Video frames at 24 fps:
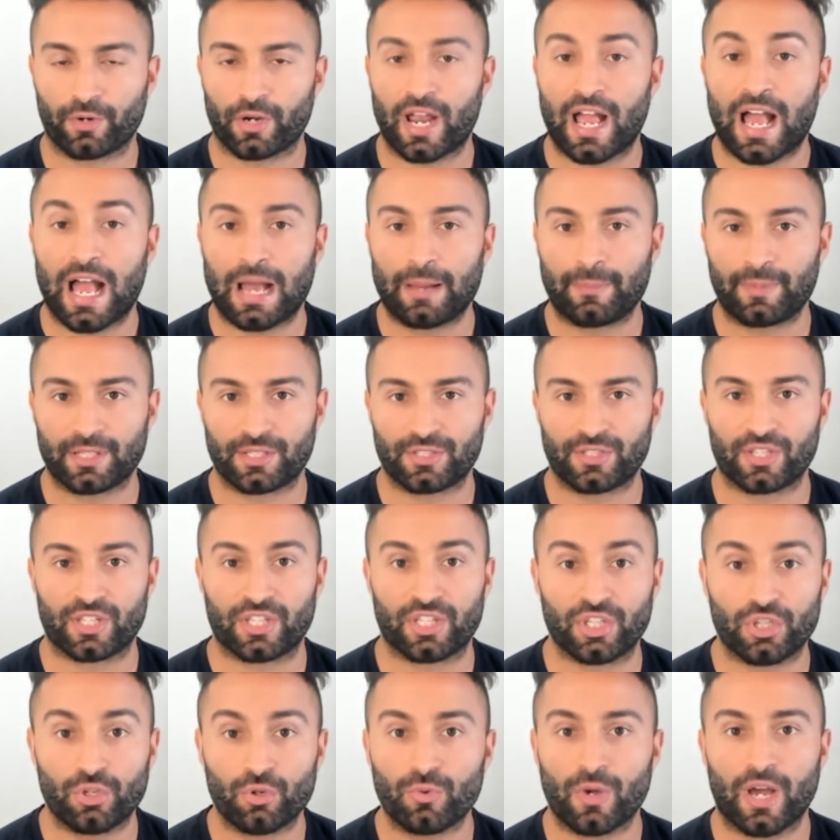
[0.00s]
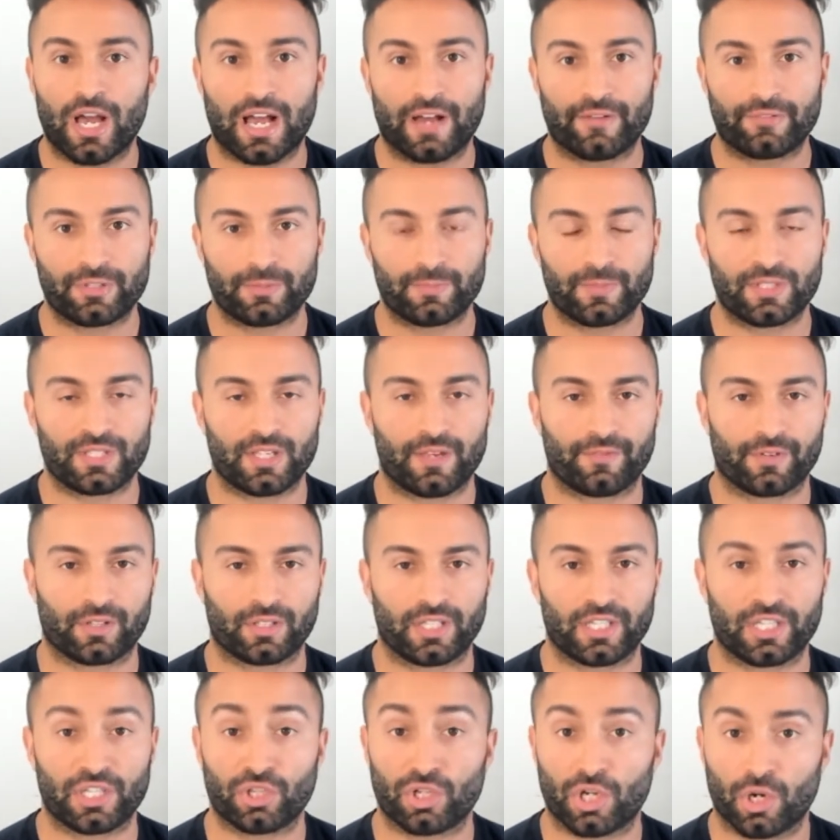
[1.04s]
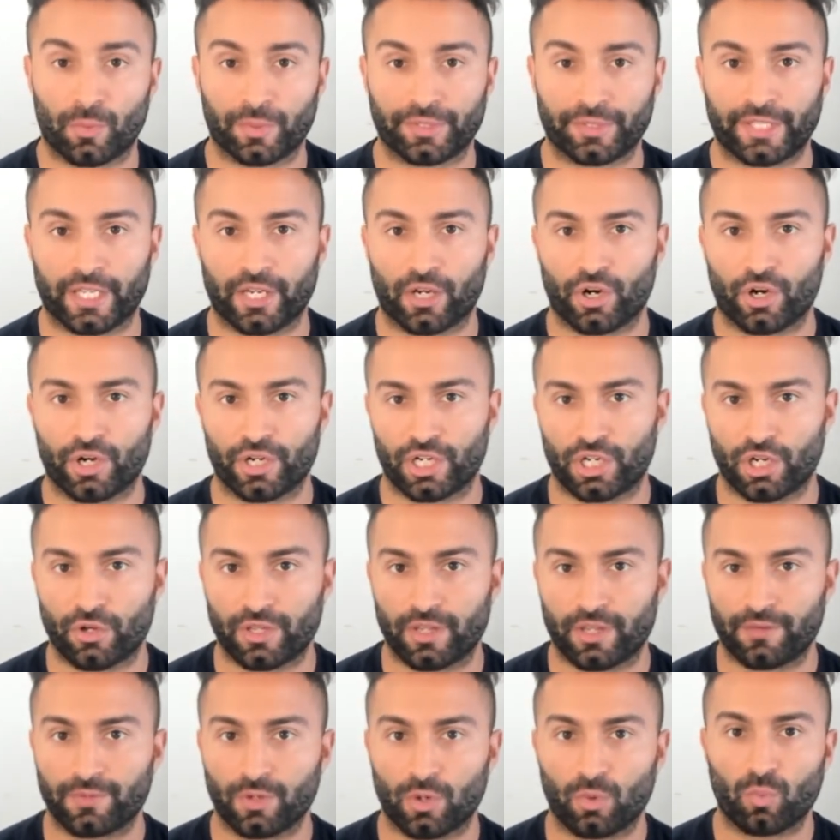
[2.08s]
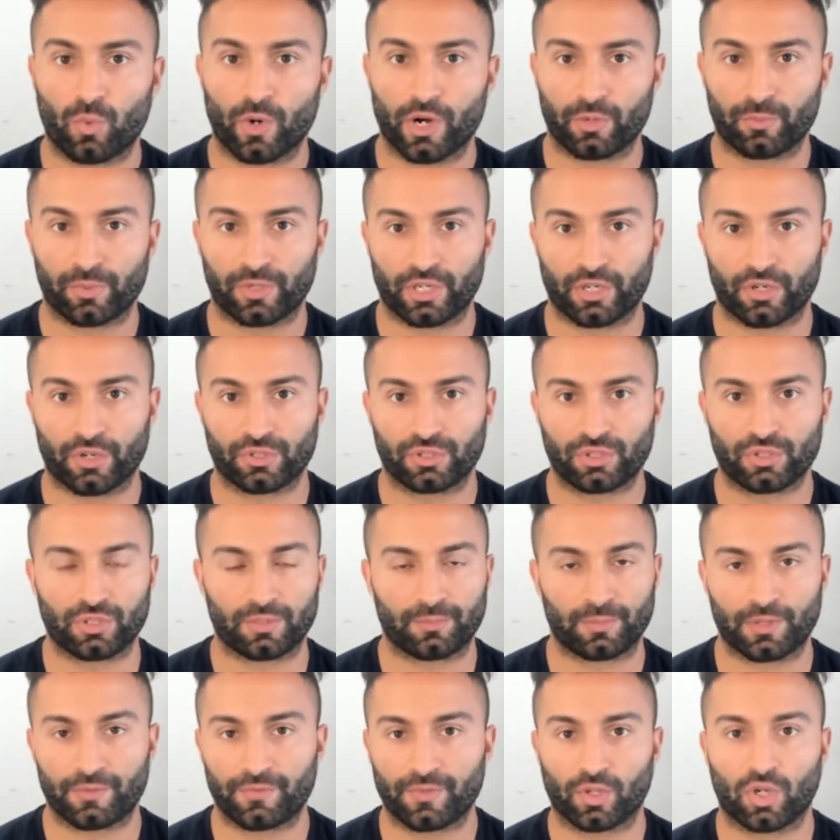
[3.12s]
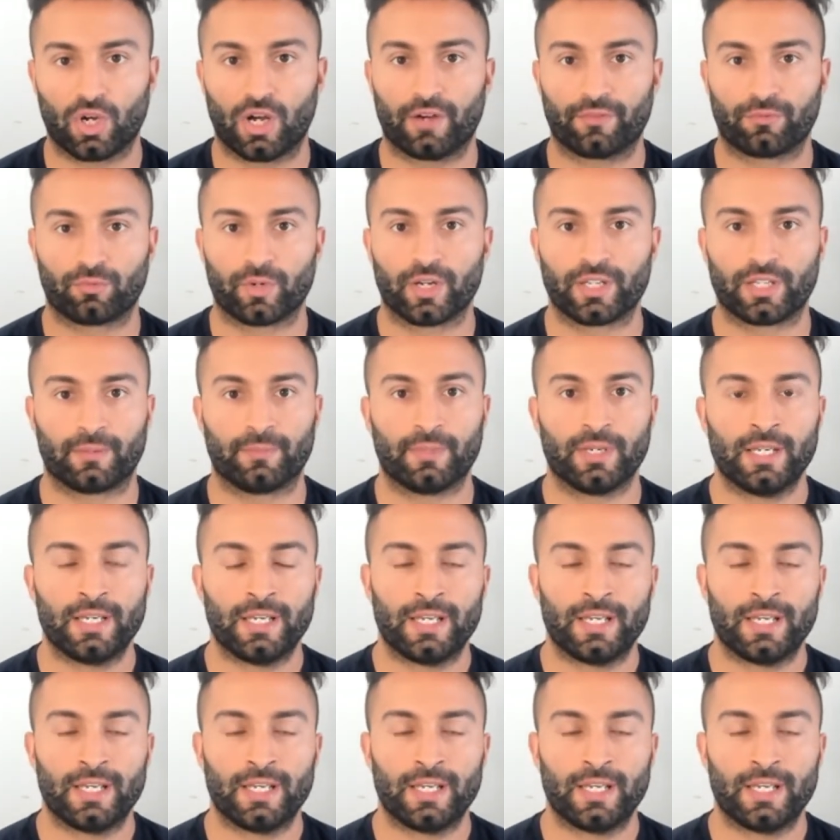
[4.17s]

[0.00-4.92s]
habits you have specifically, you know what they are, and they feel weird when you don't do them. You feel off rhythm.